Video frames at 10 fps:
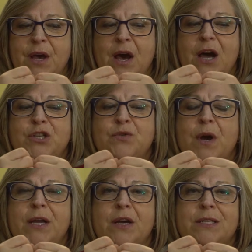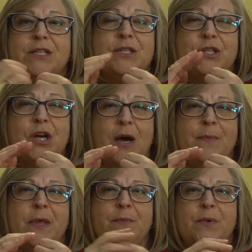I try not to
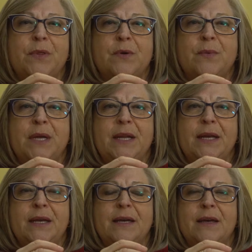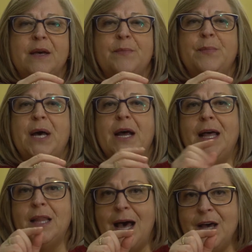stop them when they're reading, but
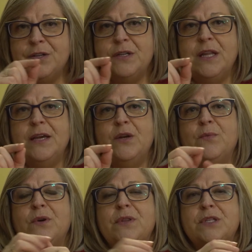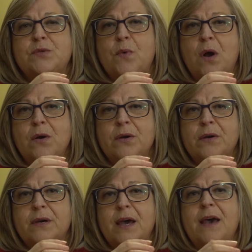I'll underline a word that's wrong,
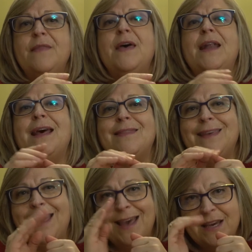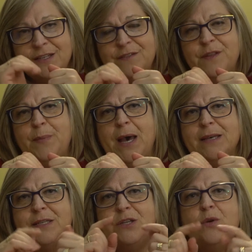and then at the end of the
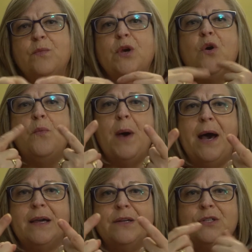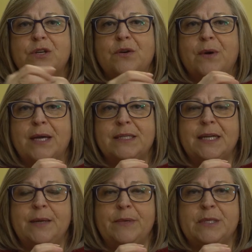passage, we go back to correct
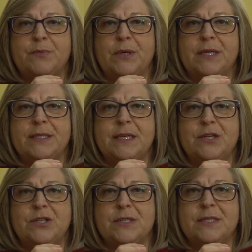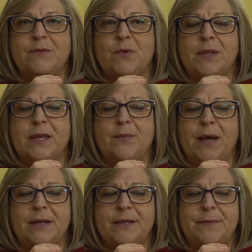any mispronunciations in what they
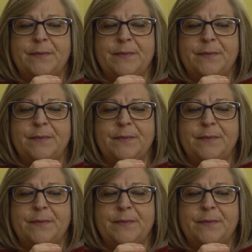read.